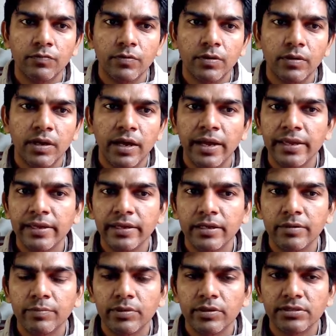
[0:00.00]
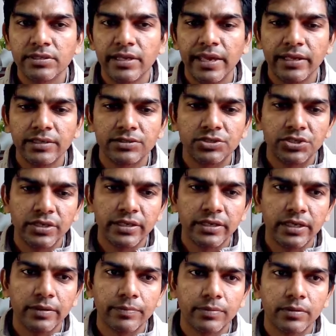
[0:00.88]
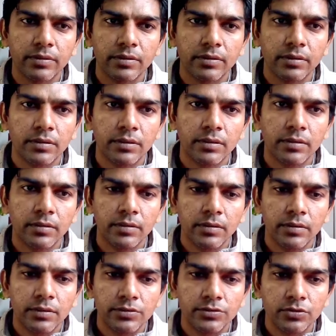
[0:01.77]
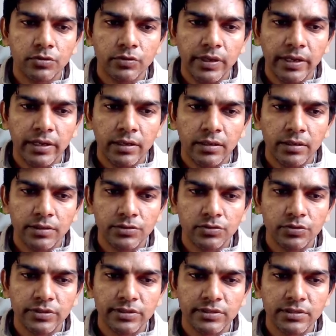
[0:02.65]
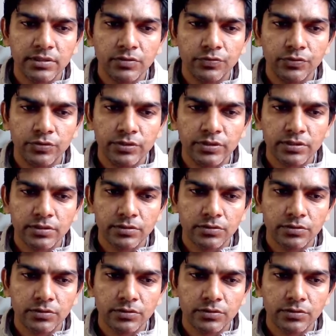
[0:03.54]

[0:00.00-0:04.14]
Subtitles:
I cap plus x j cap. So this is the force.